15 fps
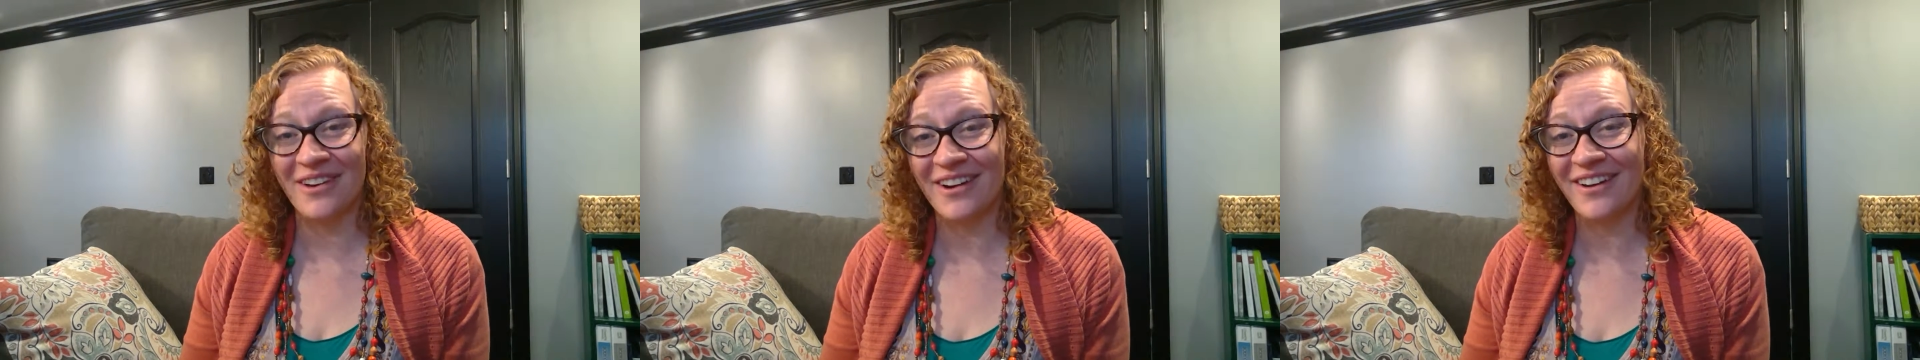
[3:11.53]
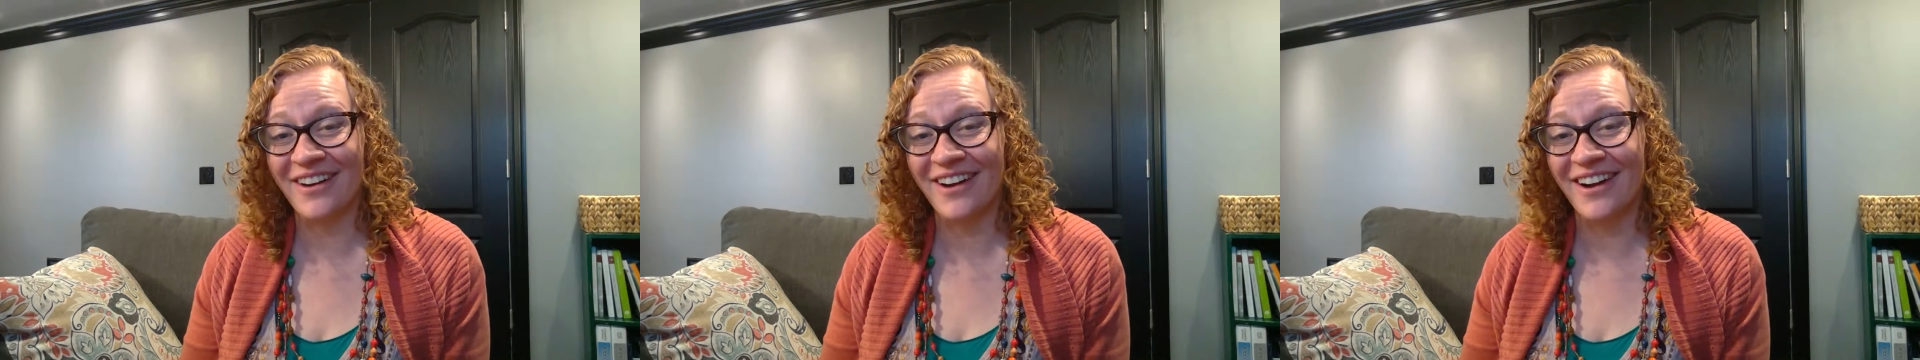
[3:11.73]

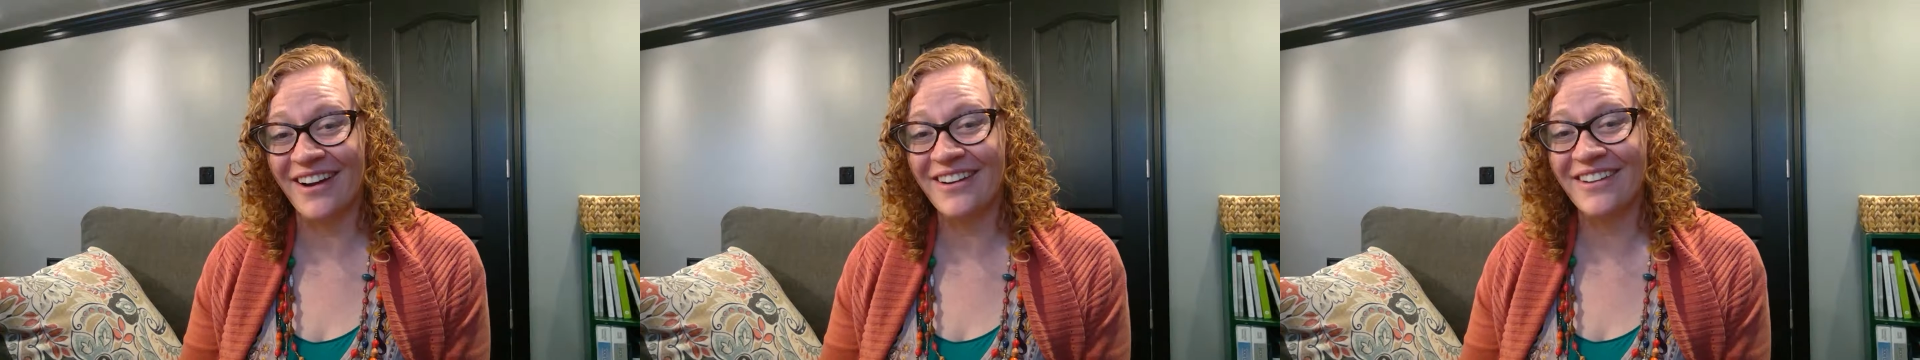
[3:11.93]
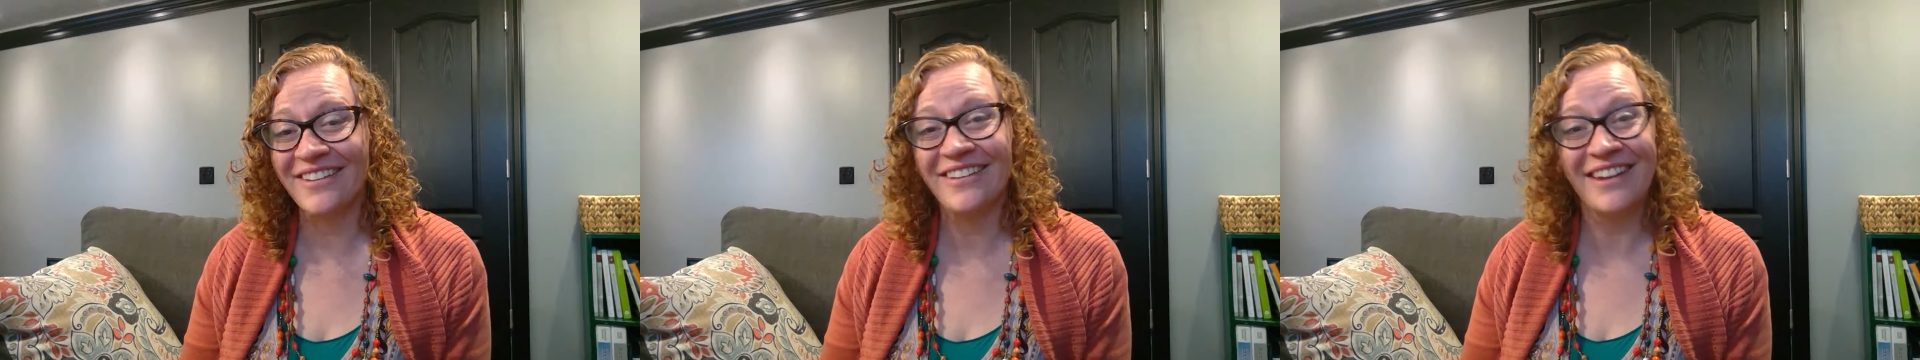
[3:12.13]
On
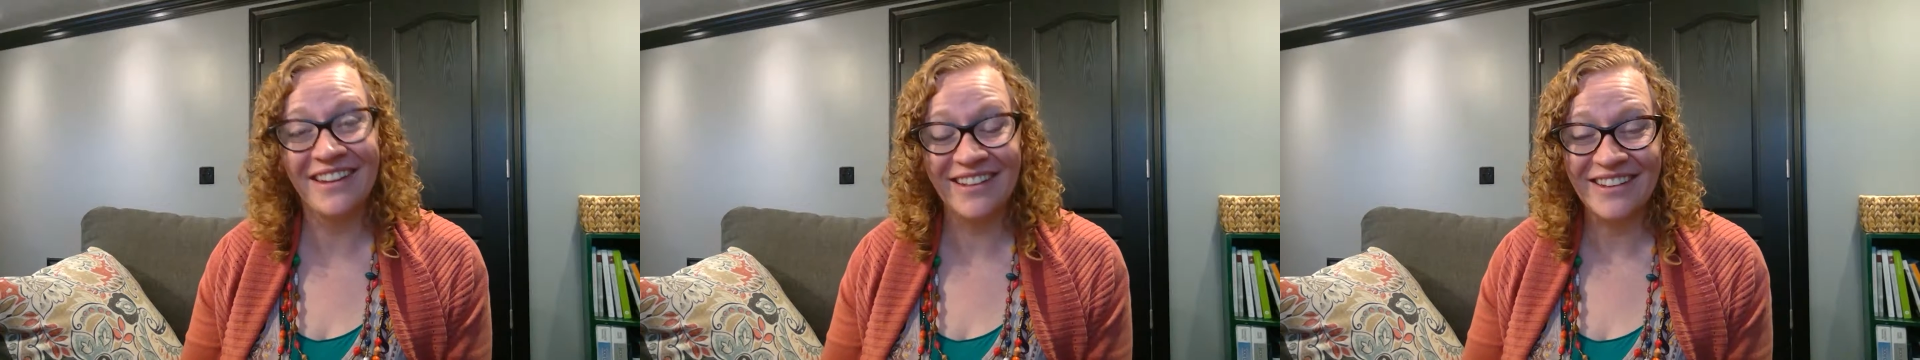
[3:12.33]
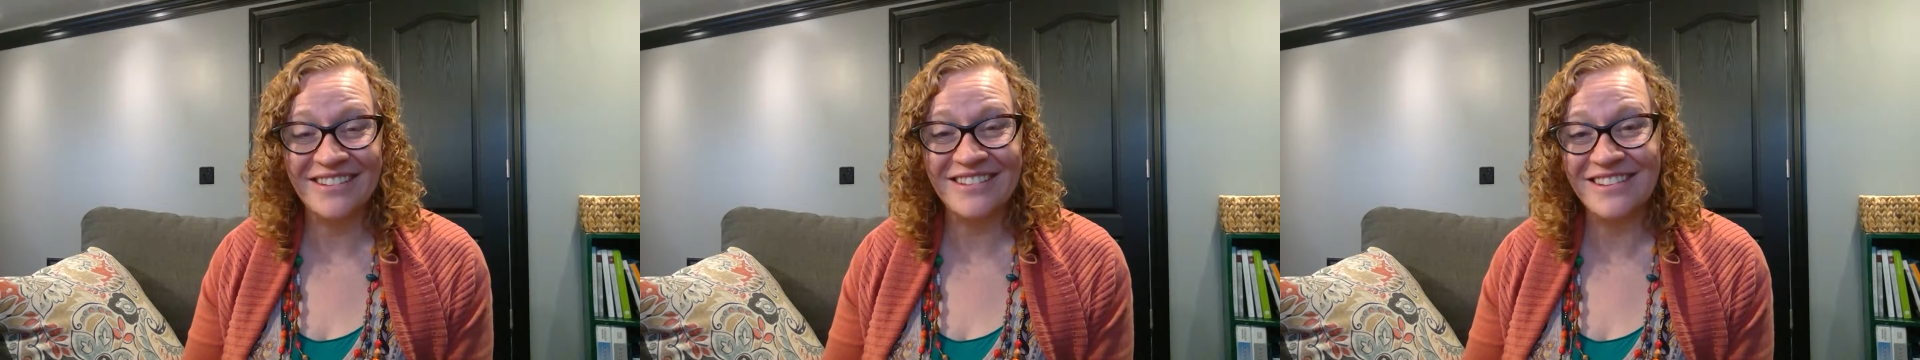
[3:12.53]
Guard,
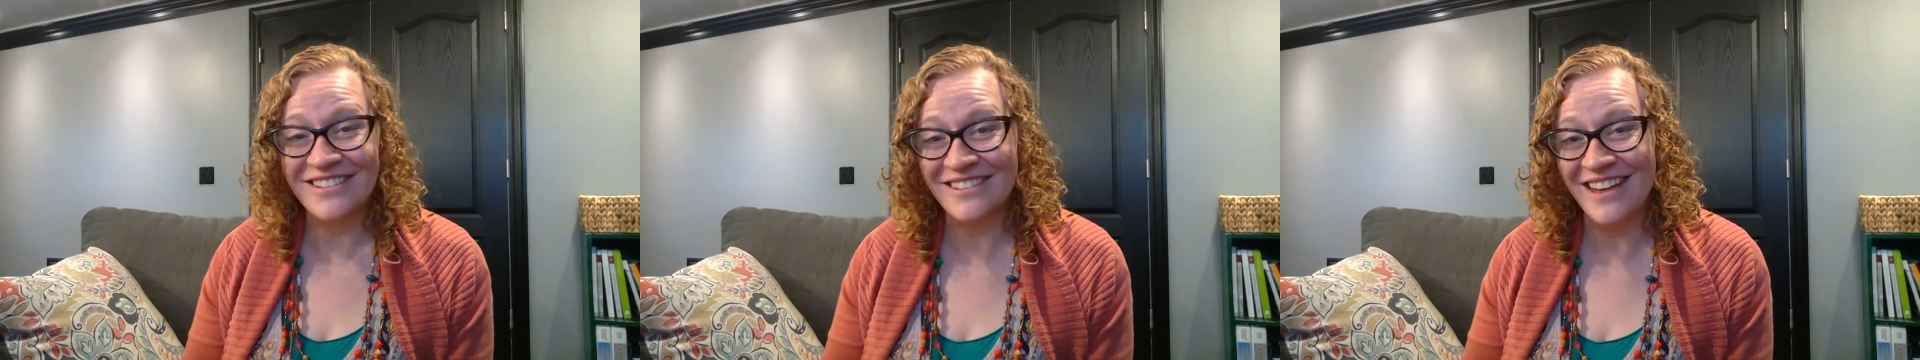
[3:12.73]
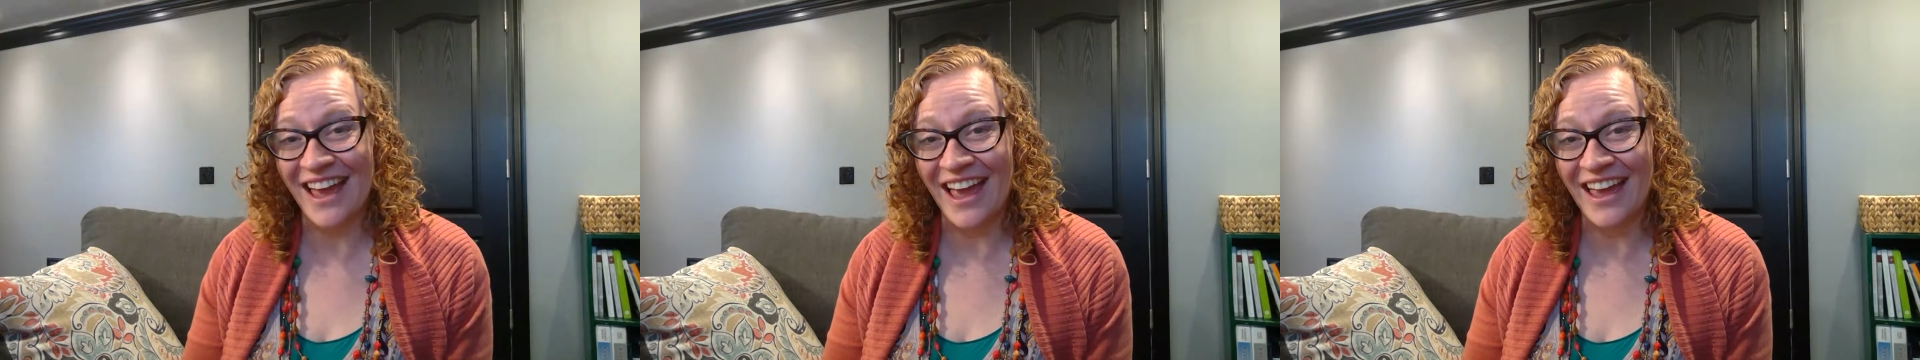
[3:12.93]
needless to
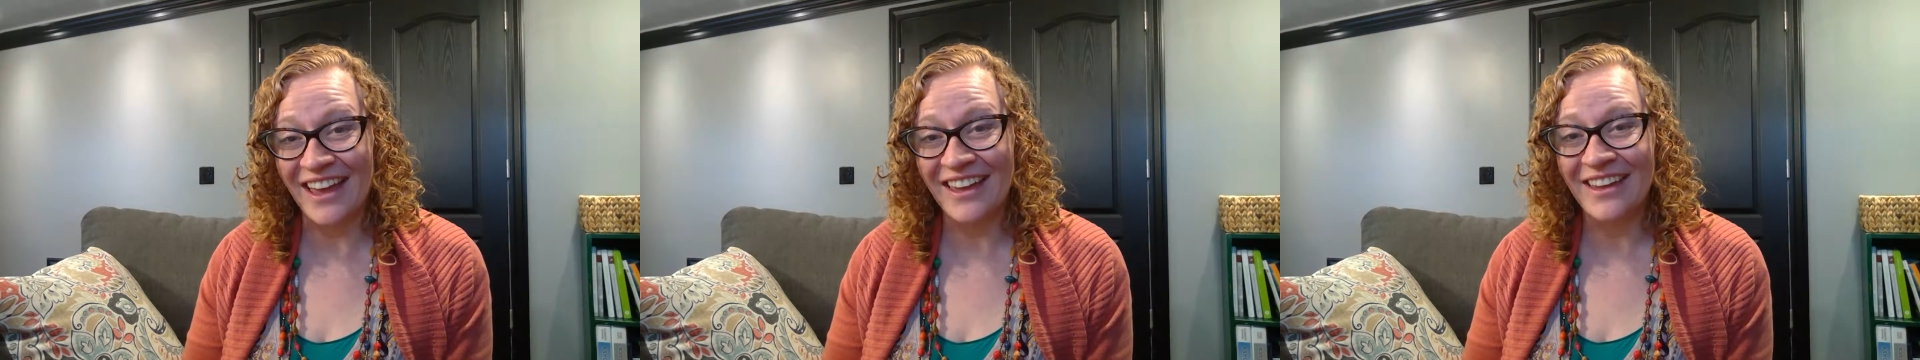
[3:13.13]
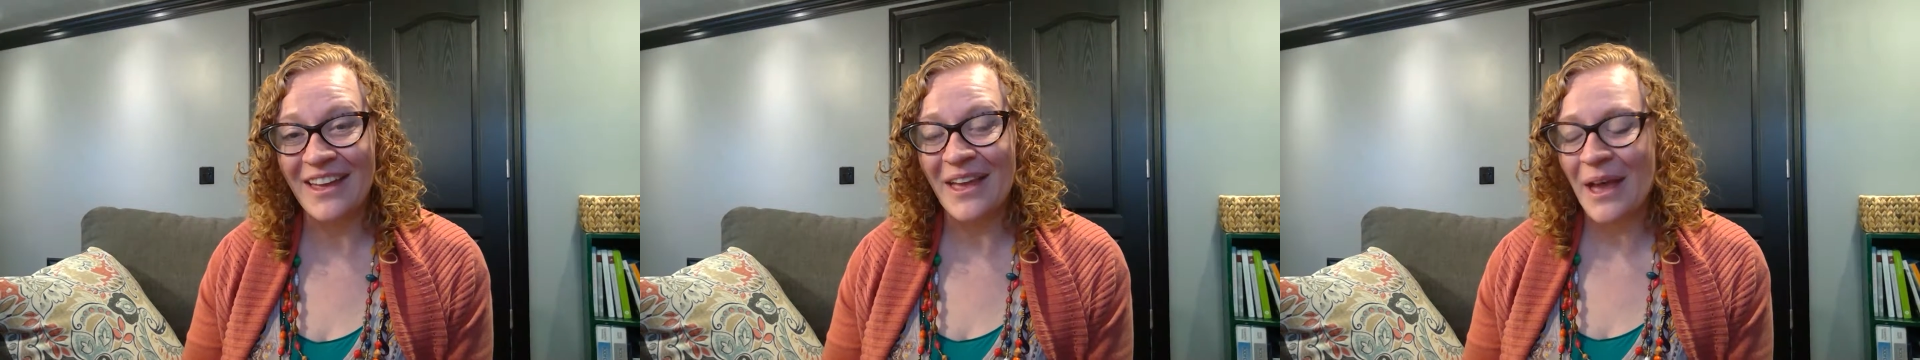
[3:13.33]

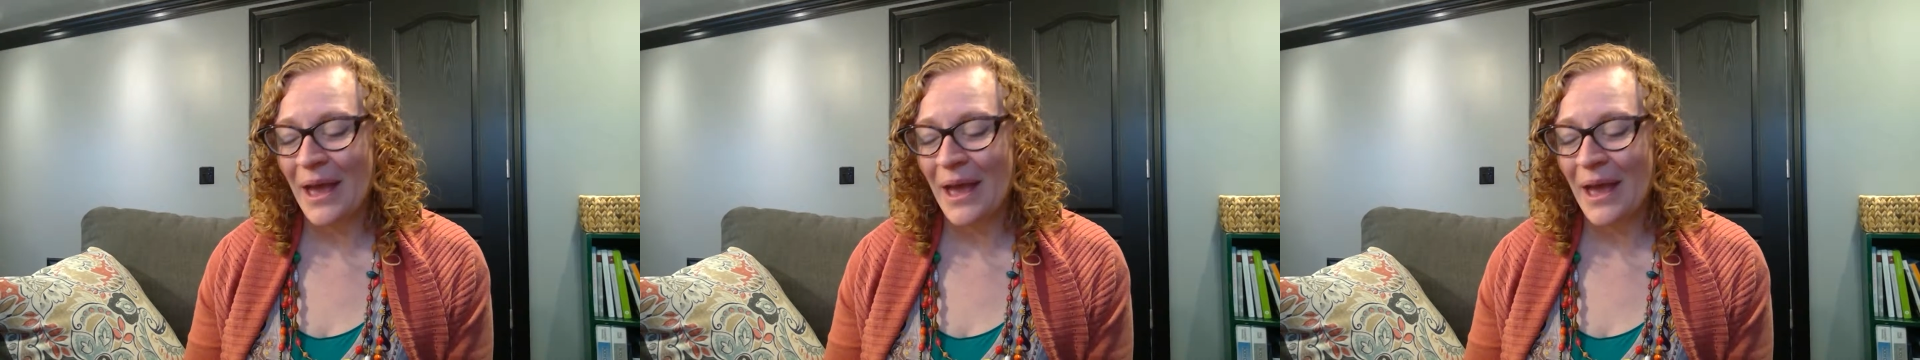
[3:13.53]
say,